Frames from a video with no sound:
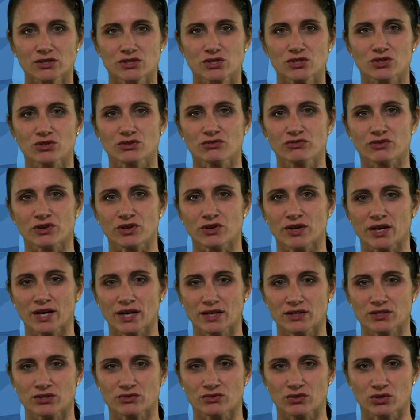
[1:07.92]
to the very
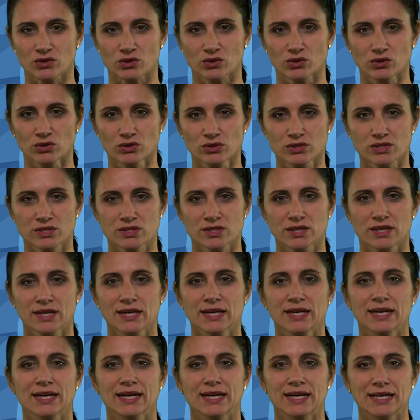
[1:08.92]
end of the course
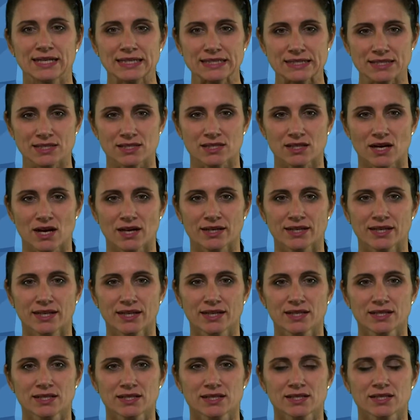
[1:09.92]
in designing
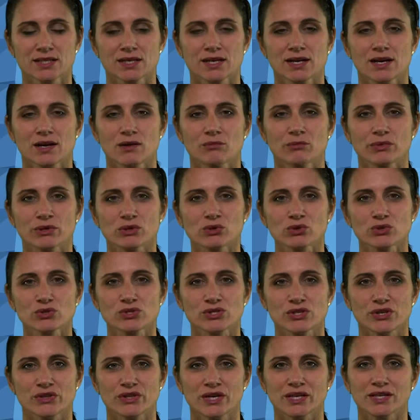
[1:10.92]
it, but
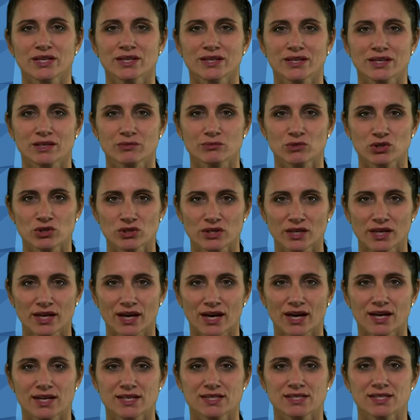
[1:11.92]
also then in
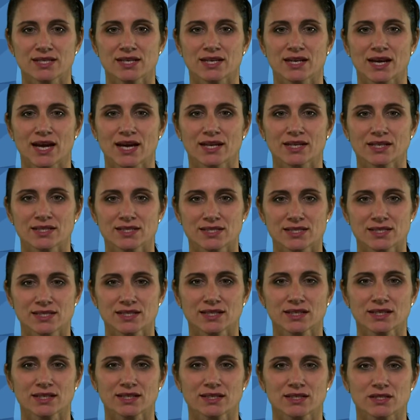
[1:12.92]
communicating and
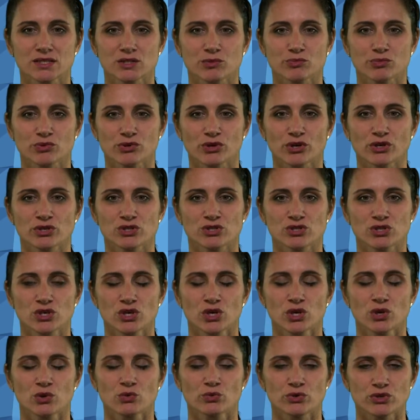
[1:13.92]
instilling this approach
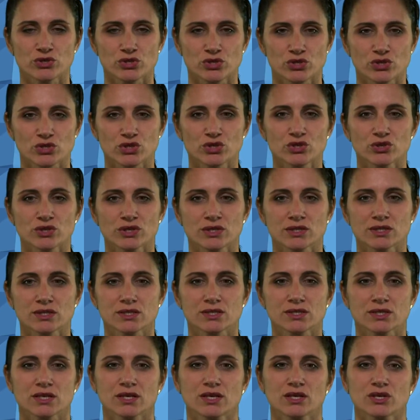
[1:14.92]
with
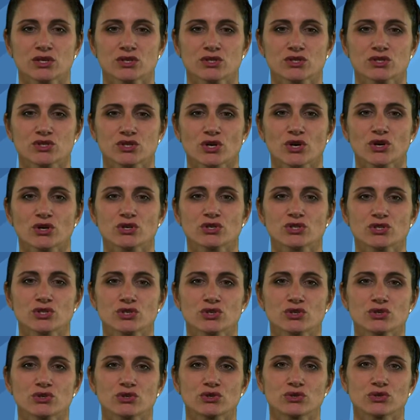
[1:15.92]
students so
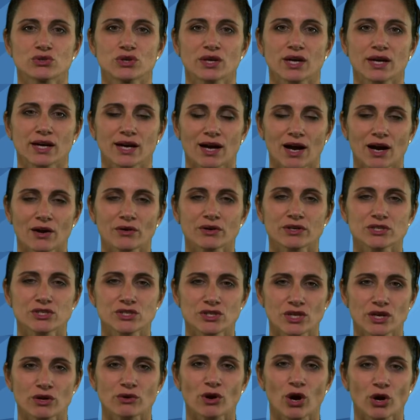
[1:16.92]
to encourage
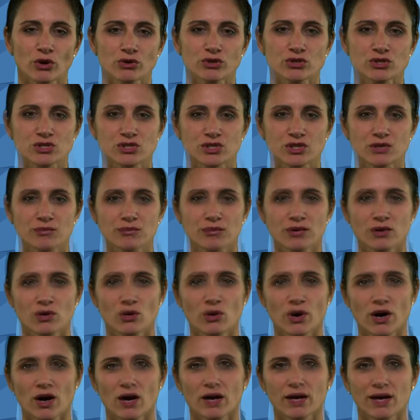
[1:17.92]
their ownership.
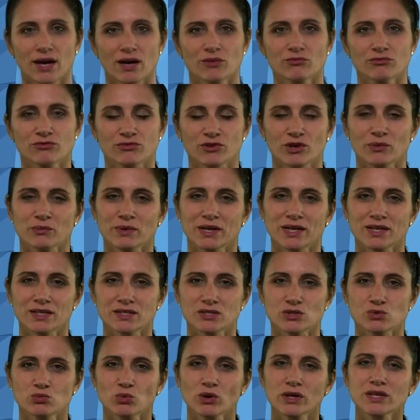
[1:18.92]
Where I come from
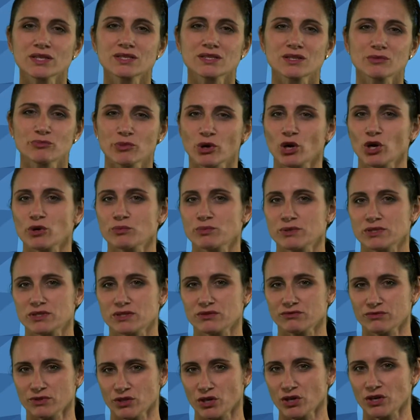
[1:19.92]
is, what is the purpose
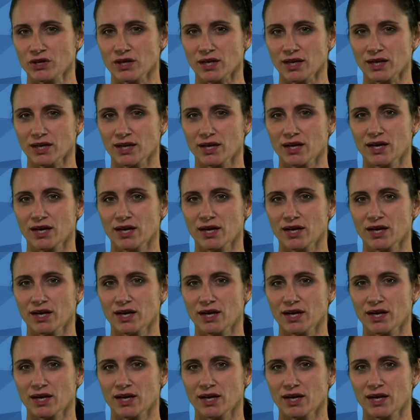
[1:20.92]
of learning?